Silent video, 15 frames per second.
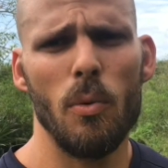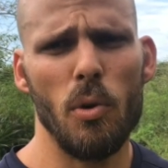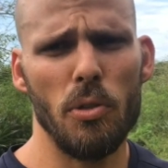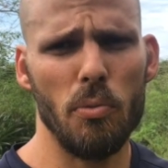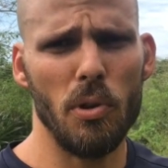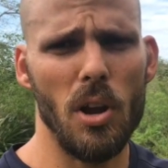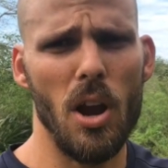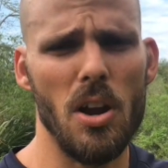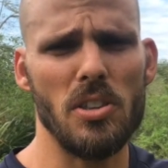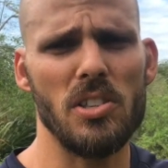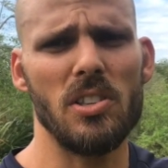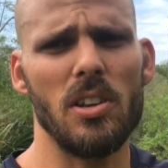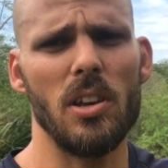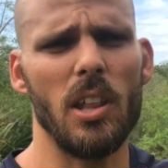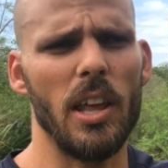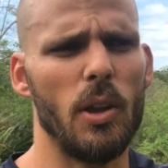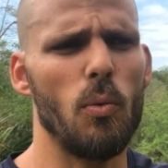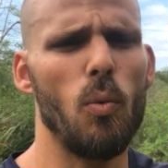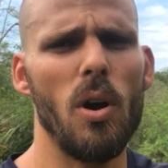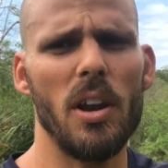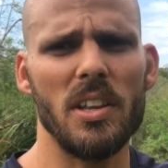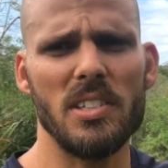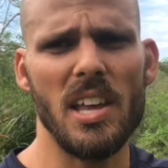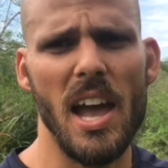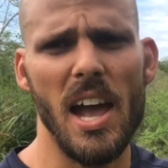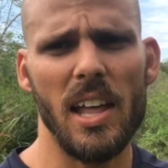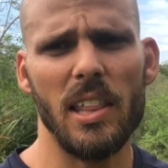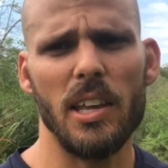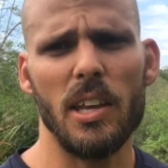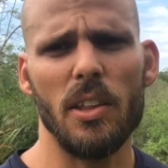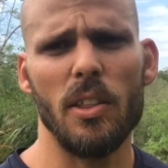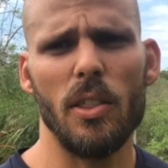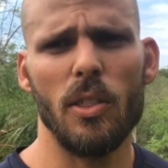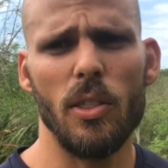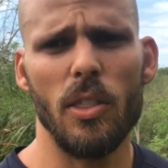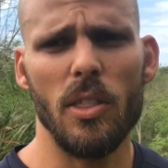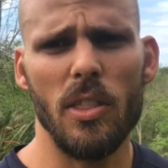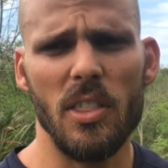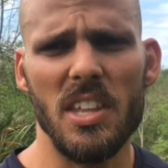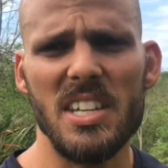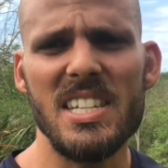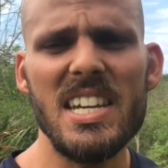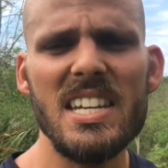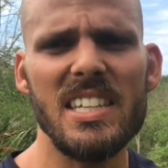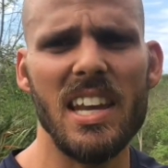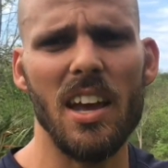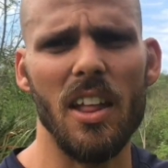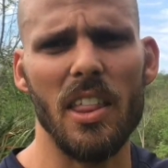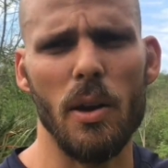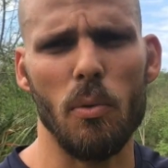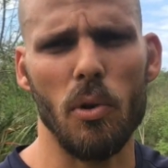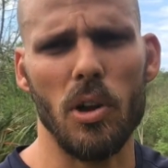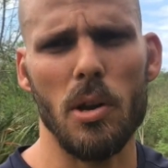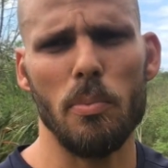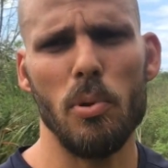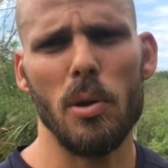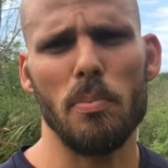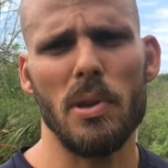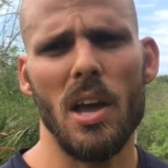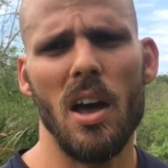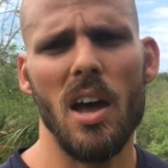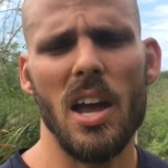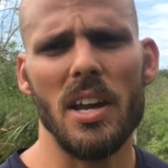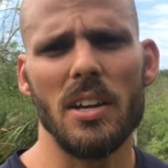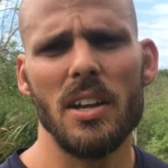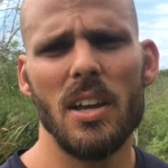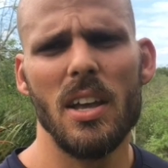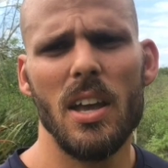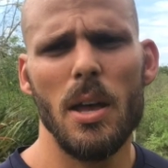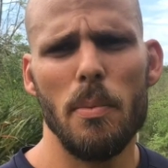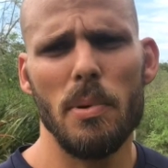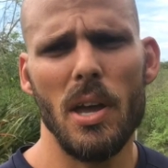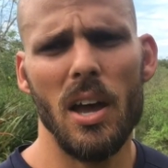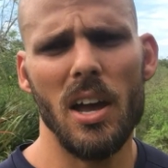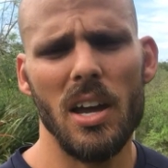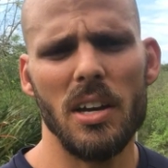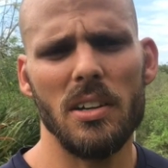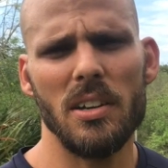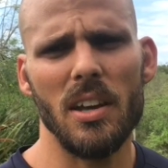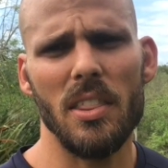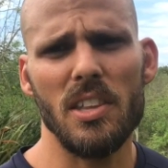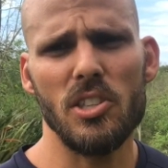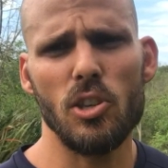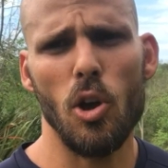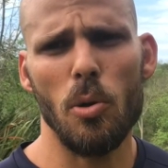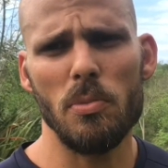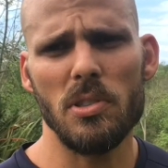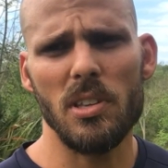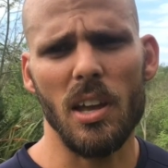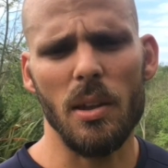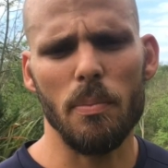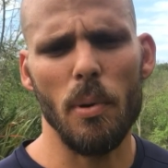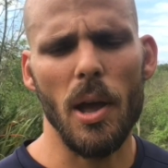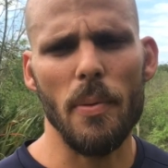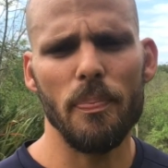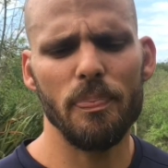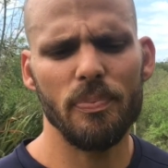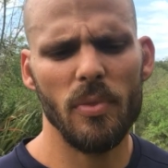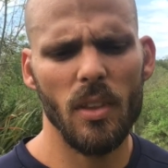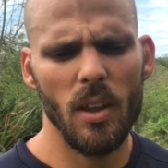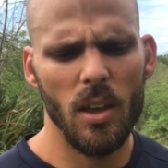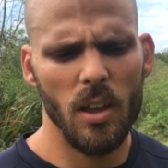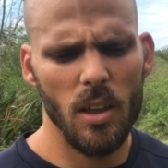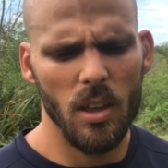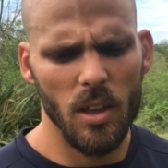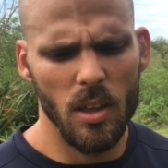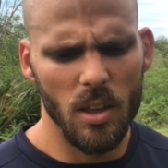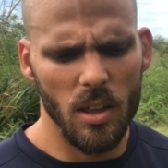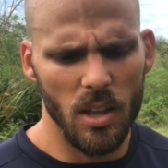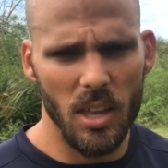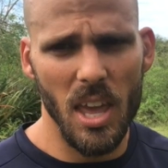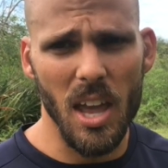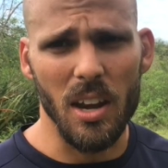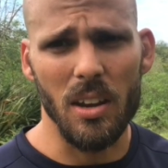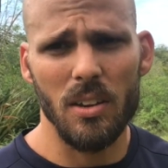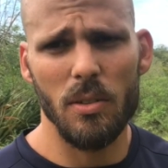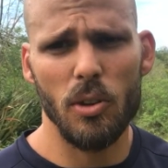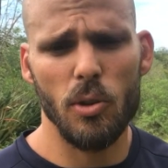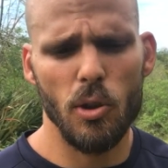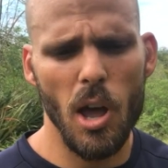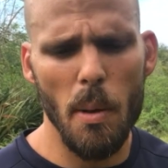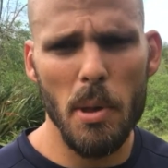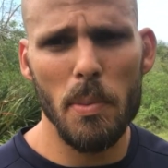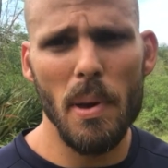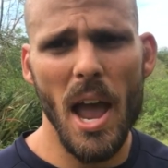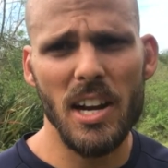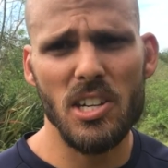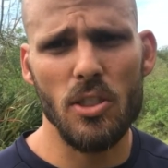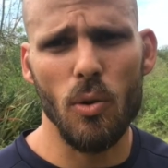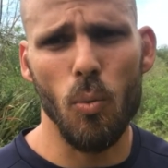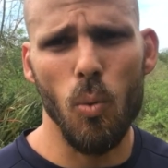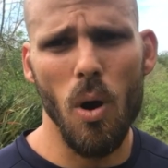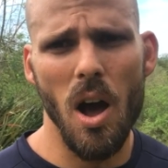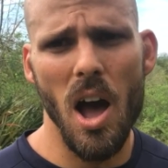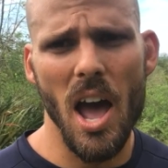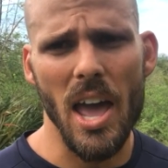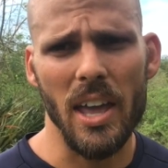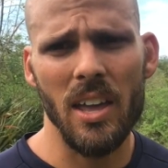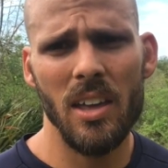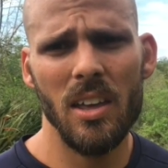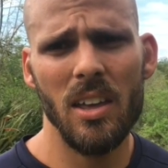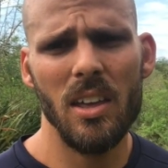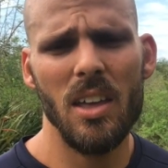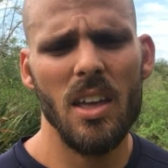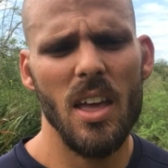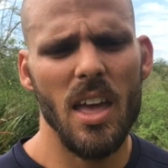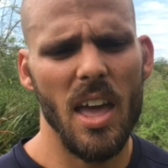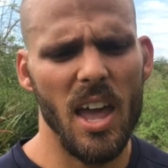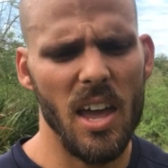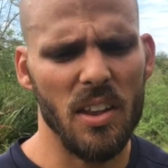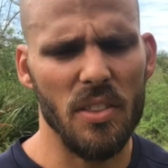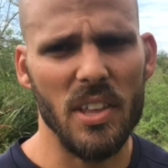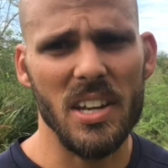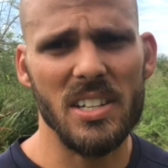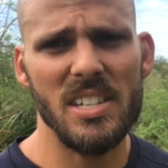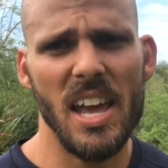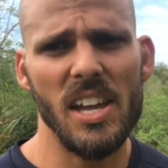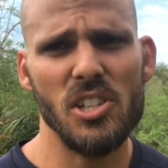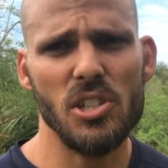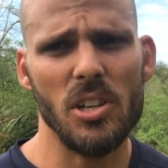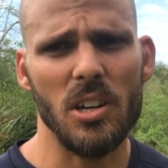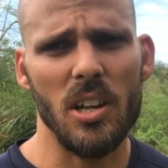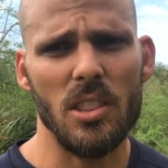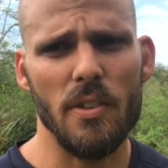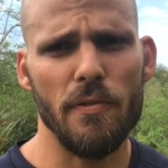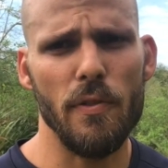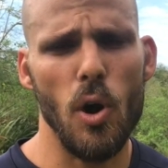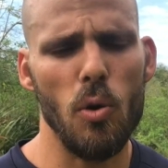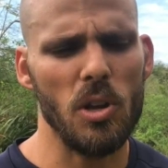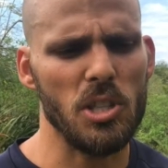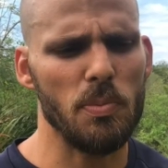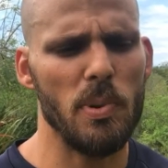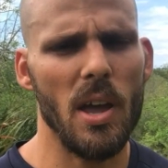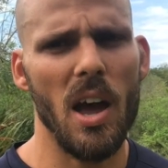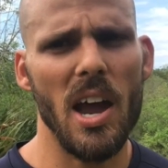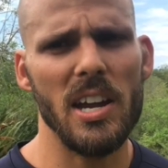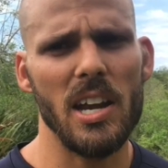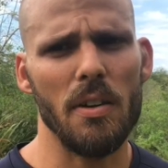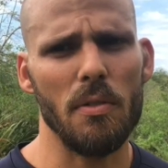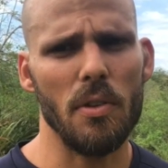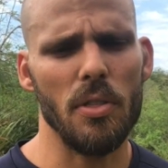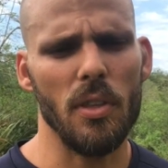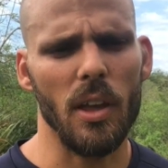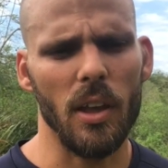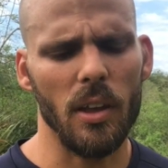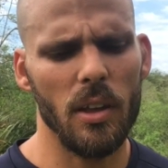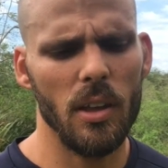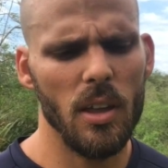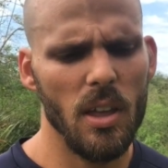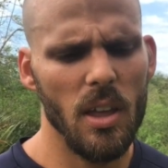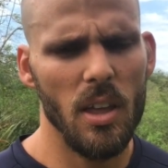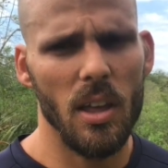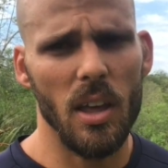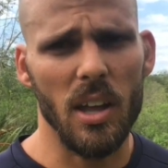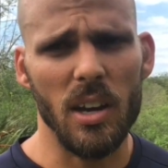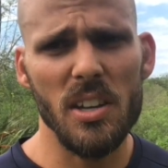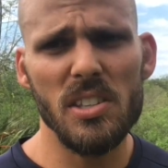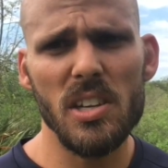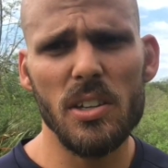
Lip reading: with regards to like what exactly the detail that we're going to put behind this homestead. But again, coming back to the why and the intention and the focus behind everything. And